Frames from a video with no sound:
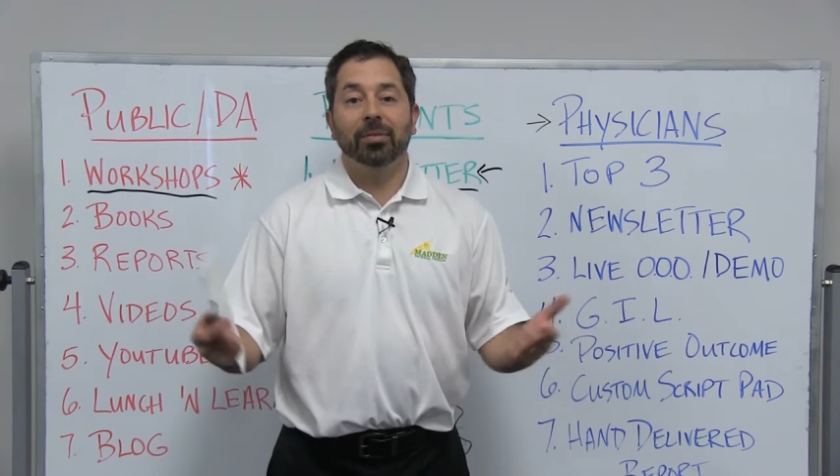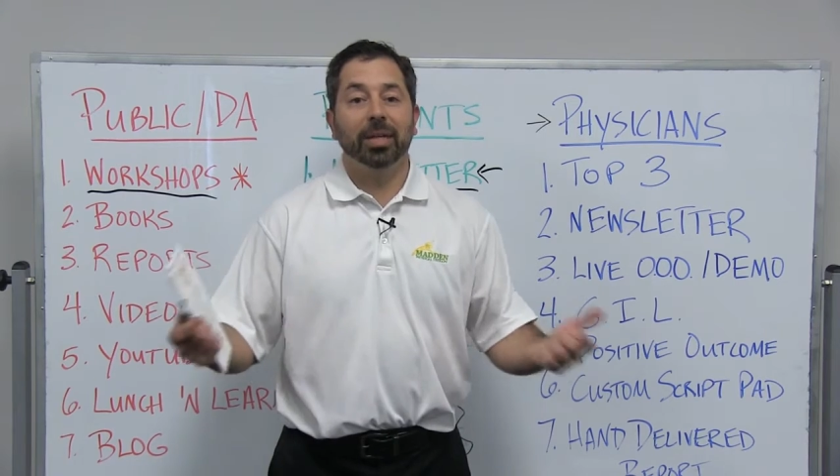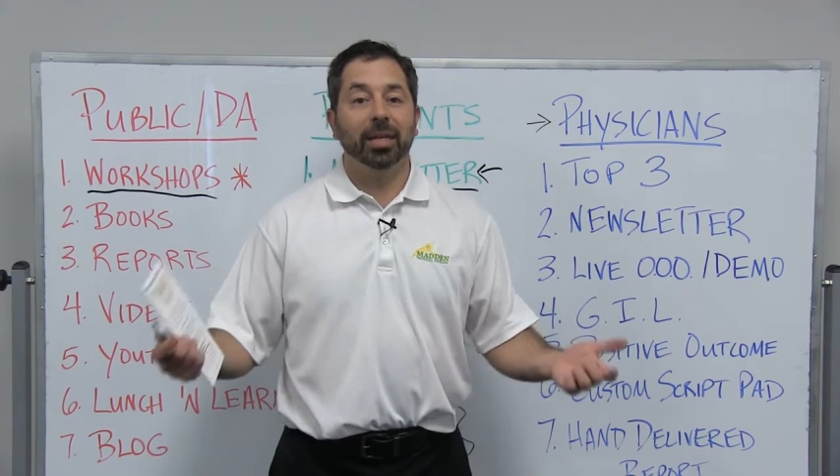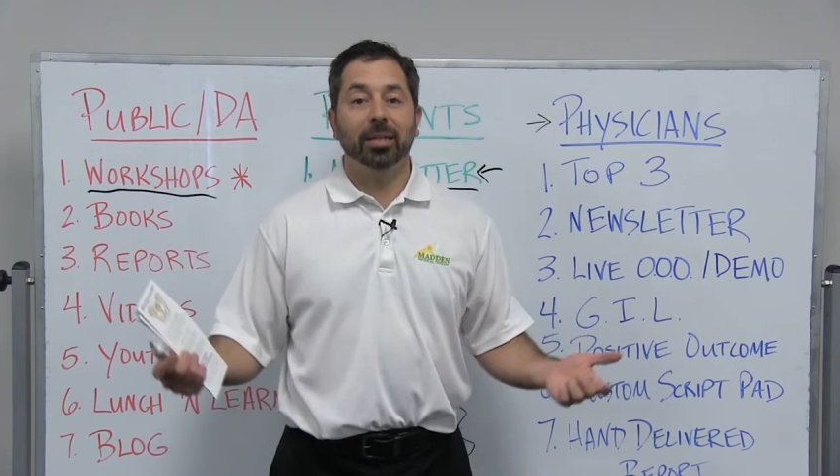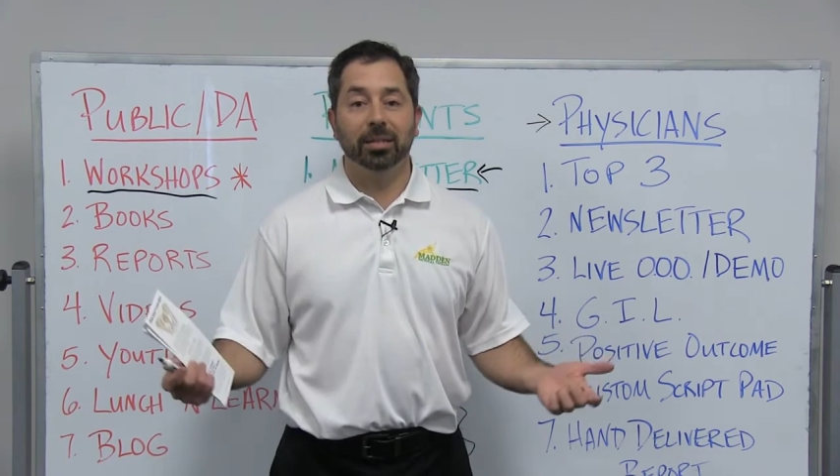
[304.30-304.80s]

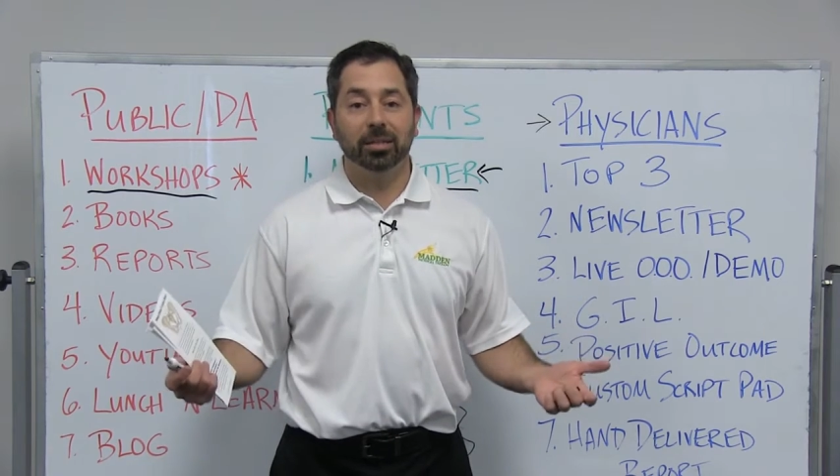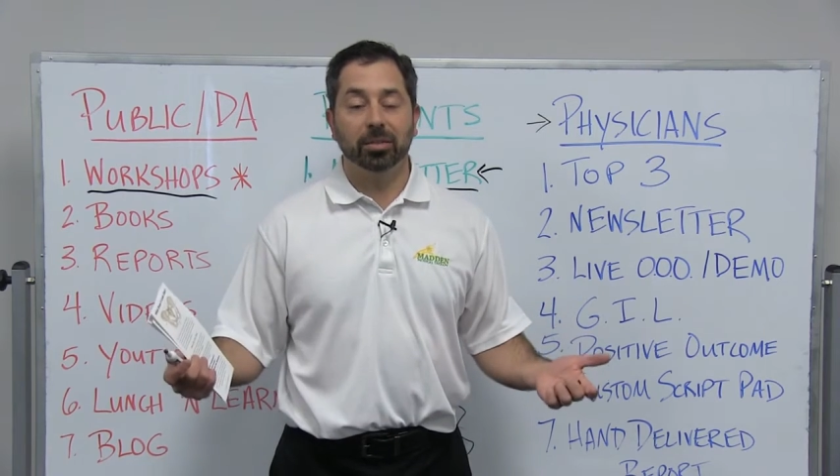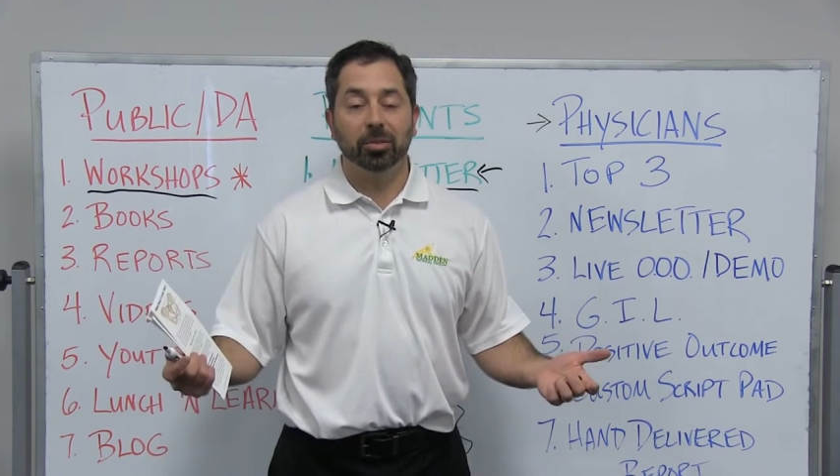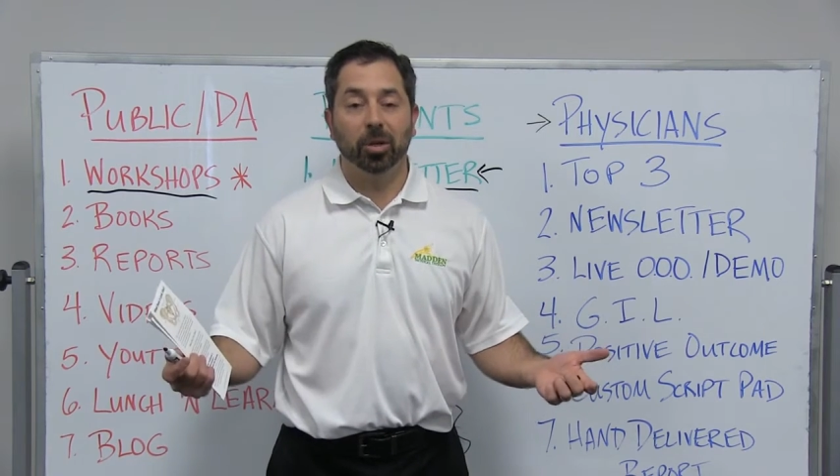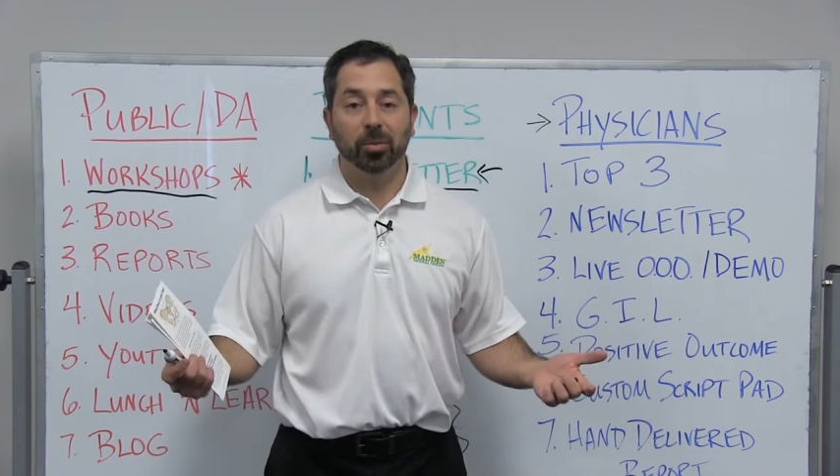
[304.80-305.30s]
even get in to
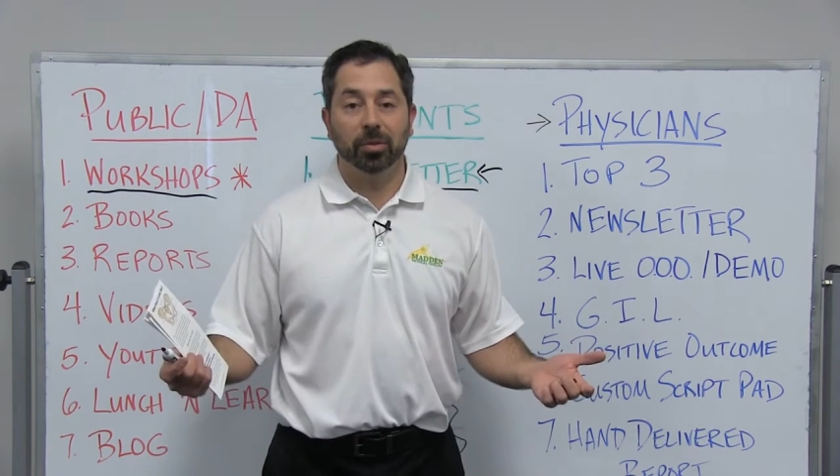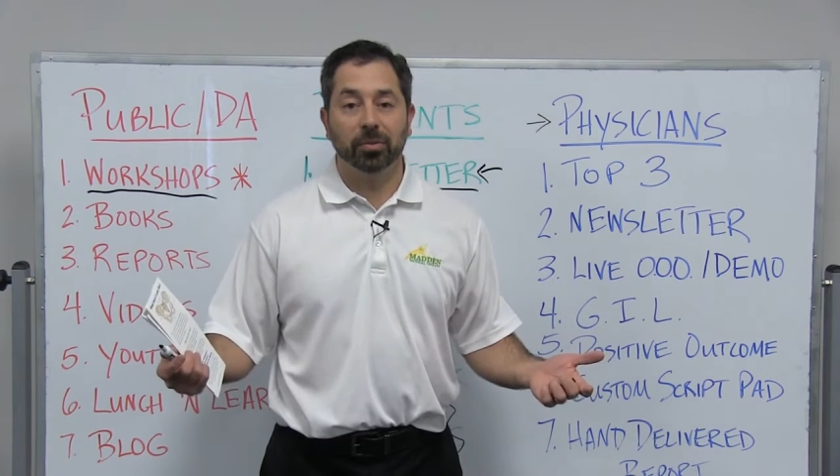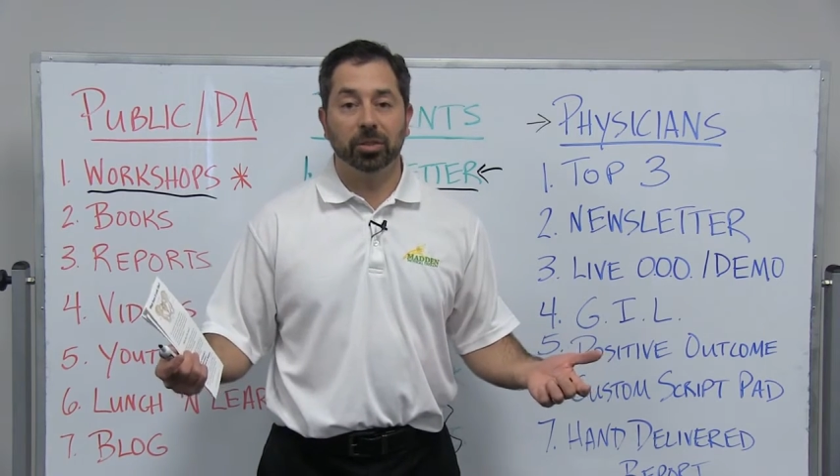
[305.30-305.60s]
talk with the